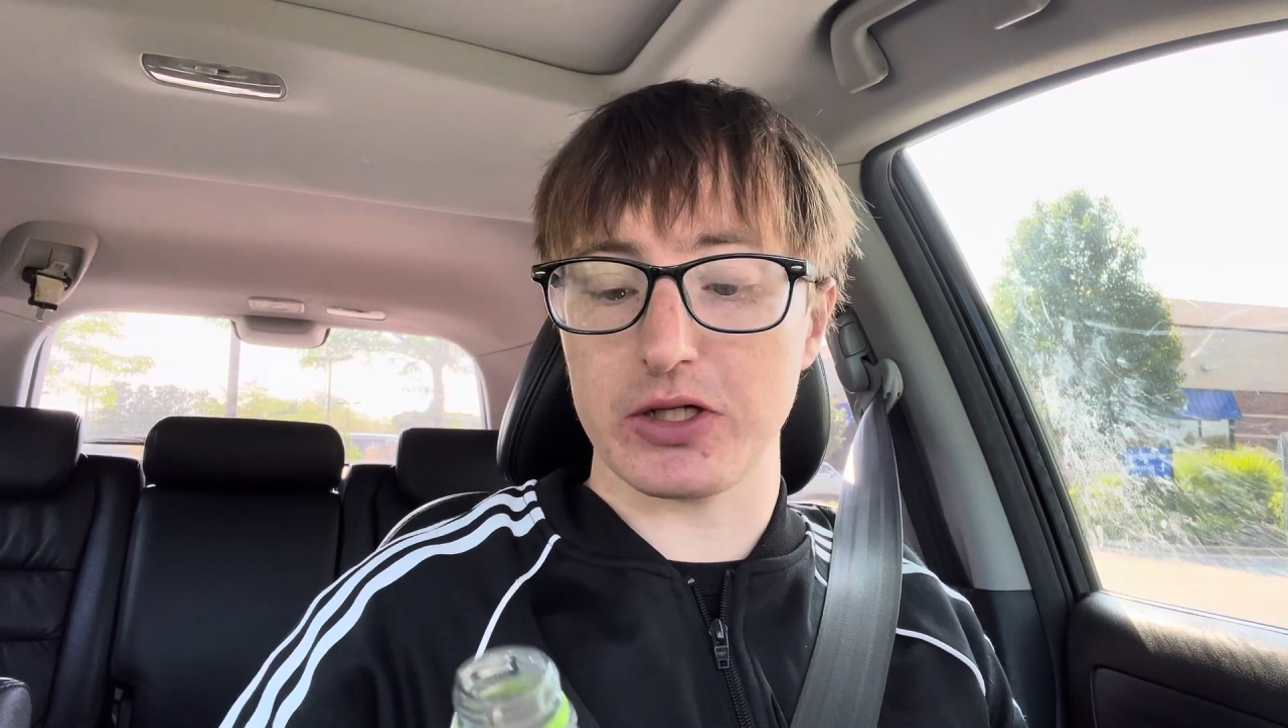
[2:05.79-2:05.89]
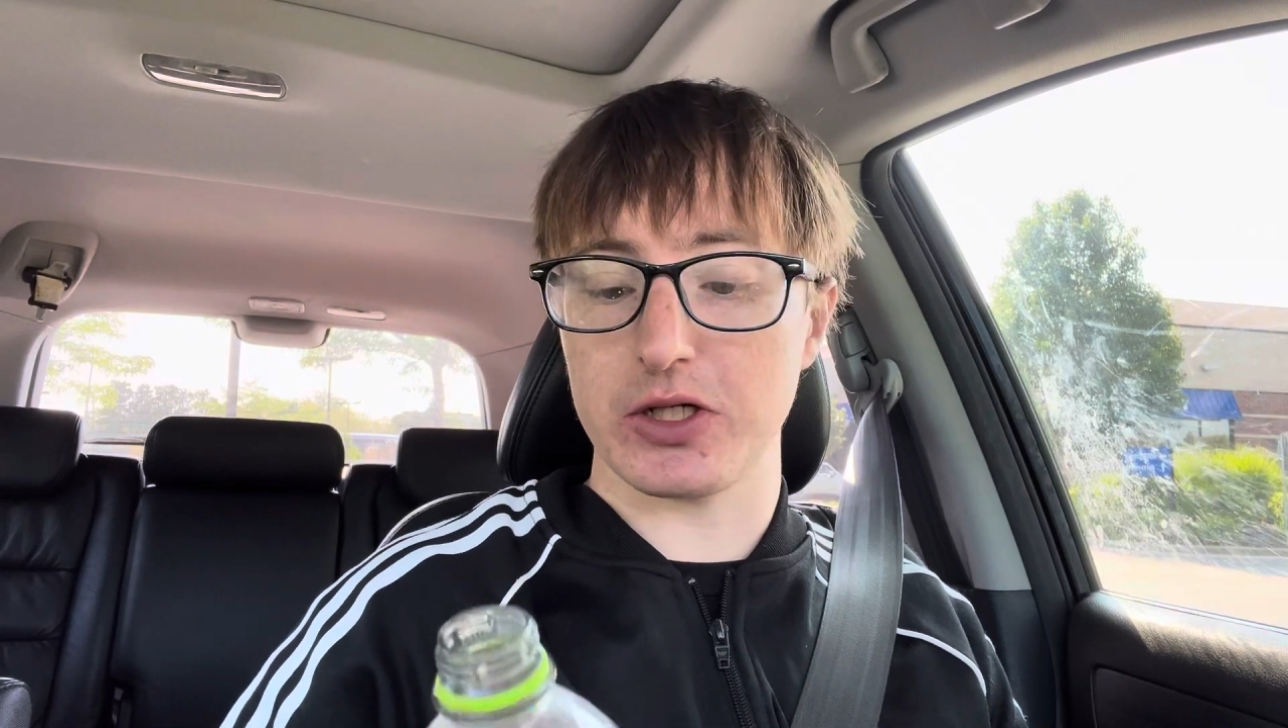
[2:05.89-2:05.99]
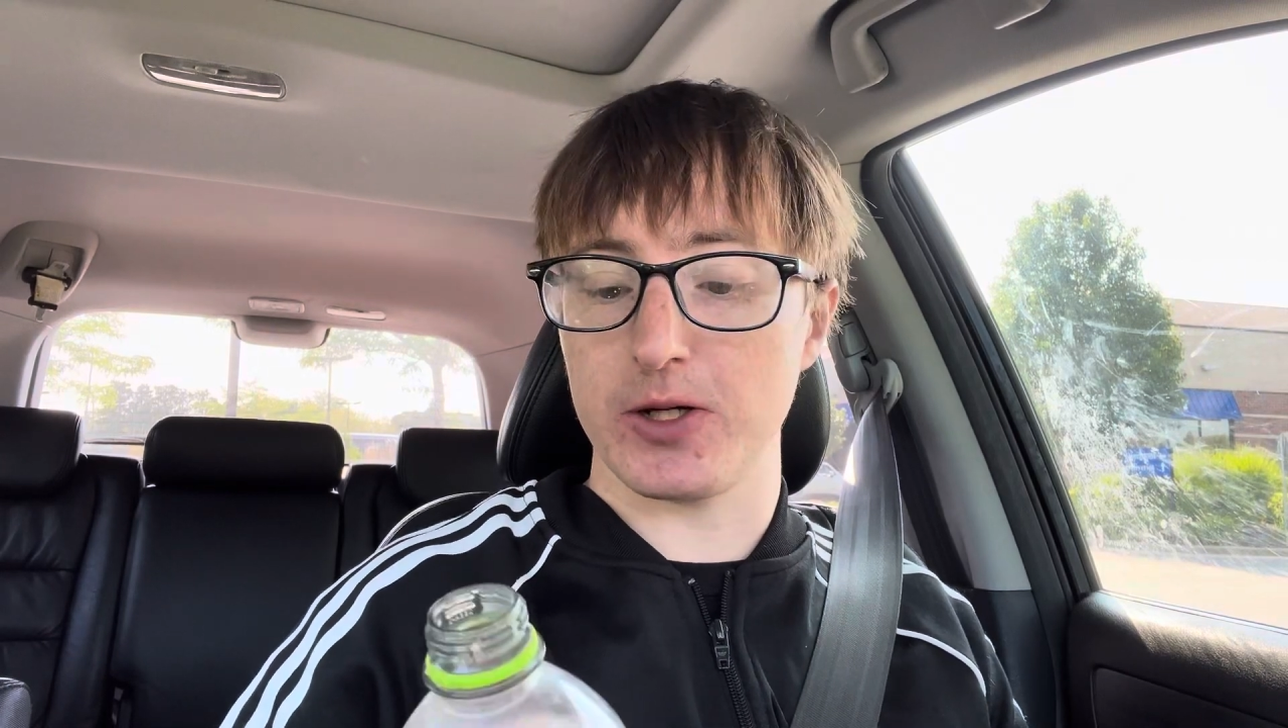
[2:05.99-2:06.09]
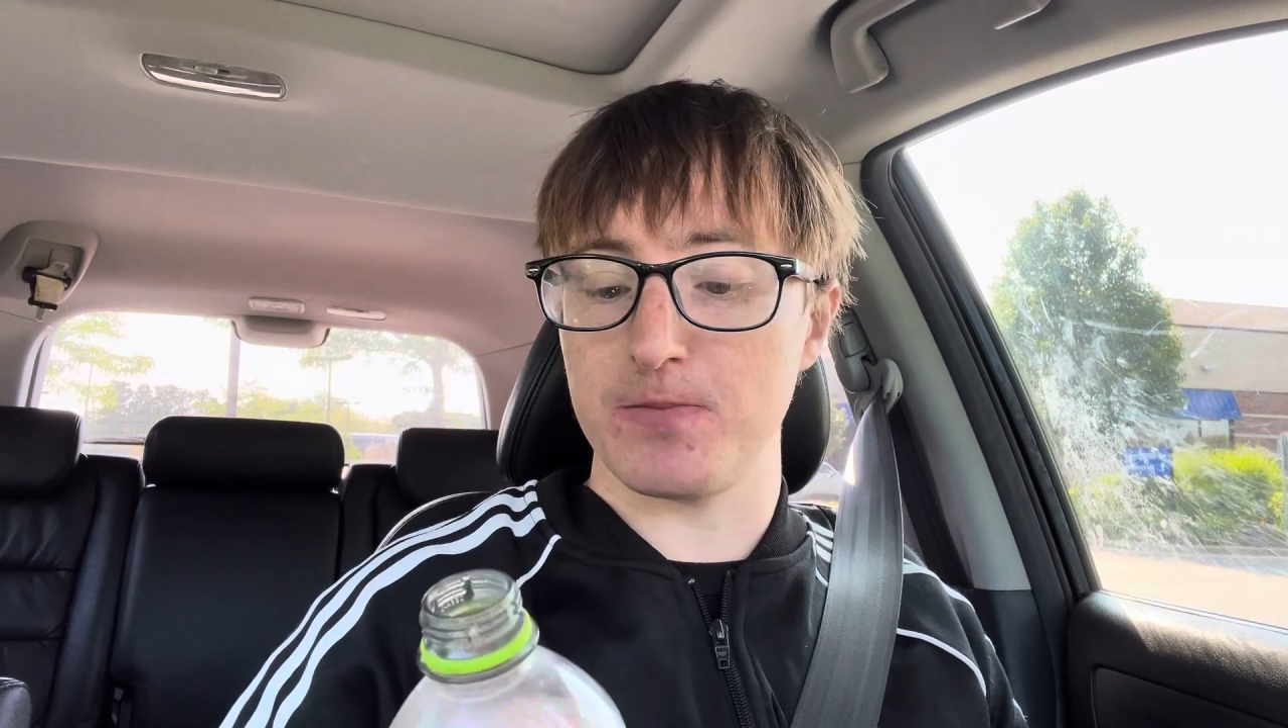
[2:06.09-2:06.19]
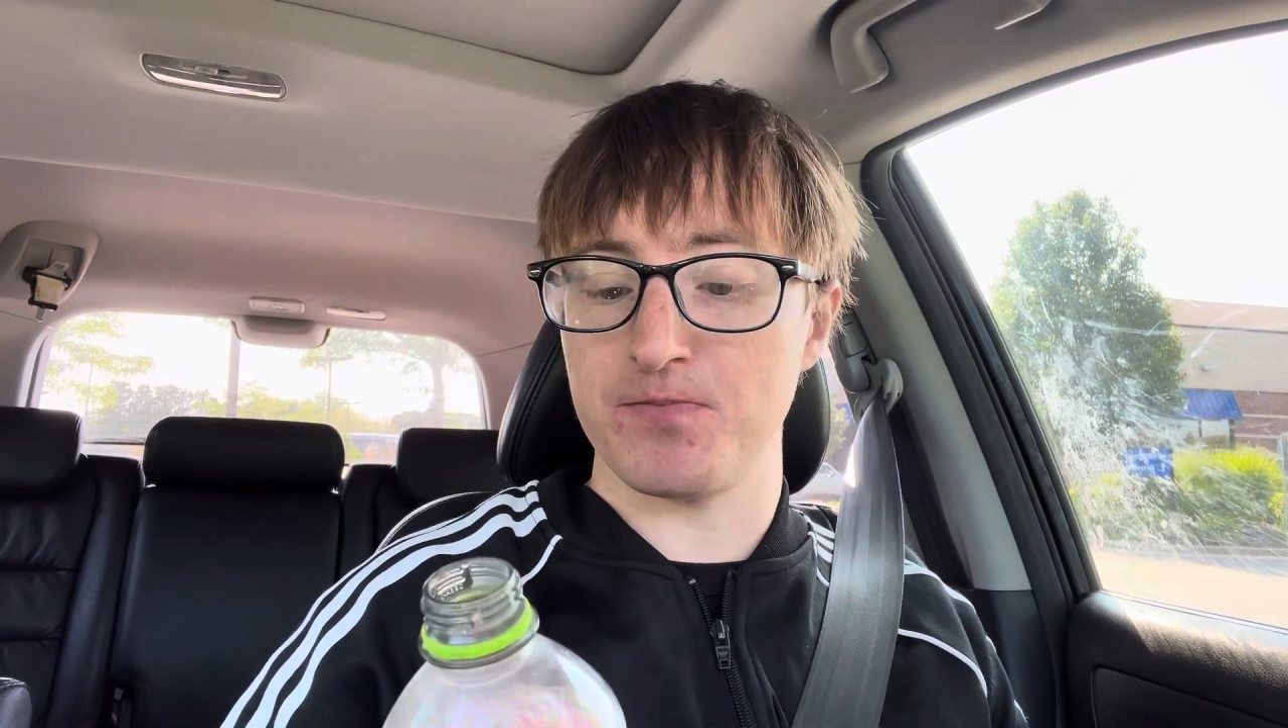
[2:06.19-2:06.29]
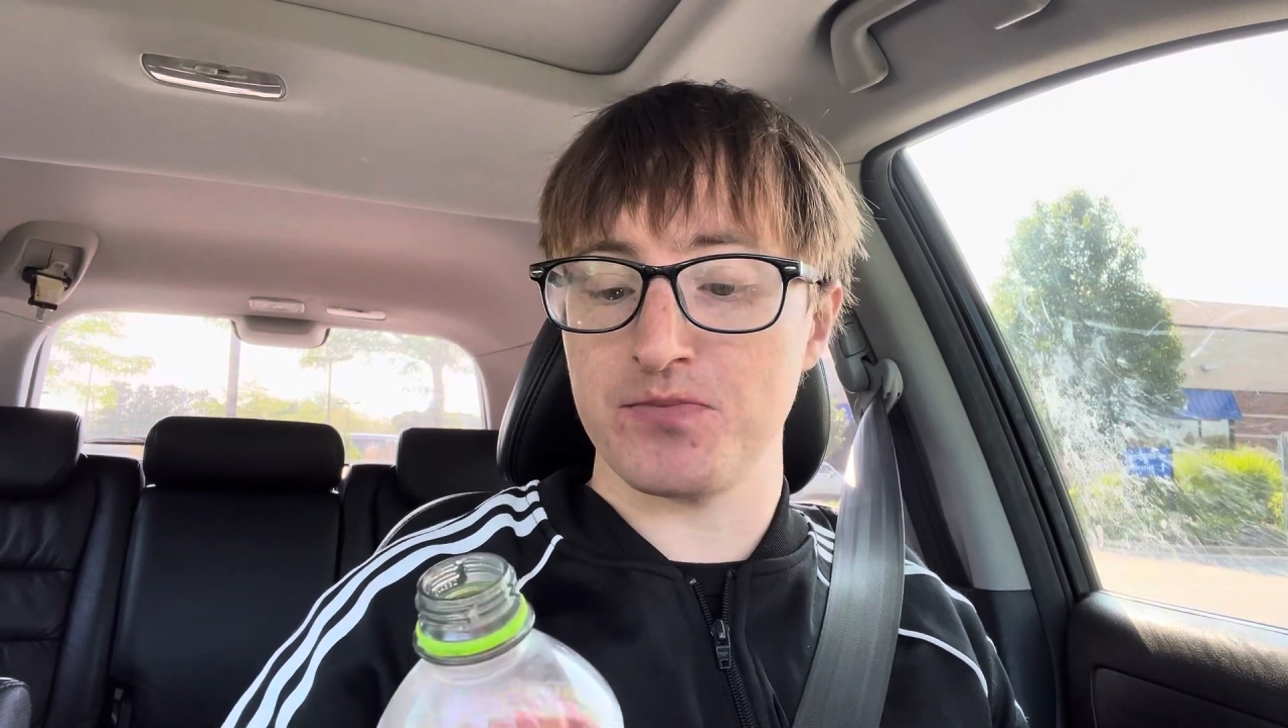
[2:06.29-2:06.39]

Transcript: good.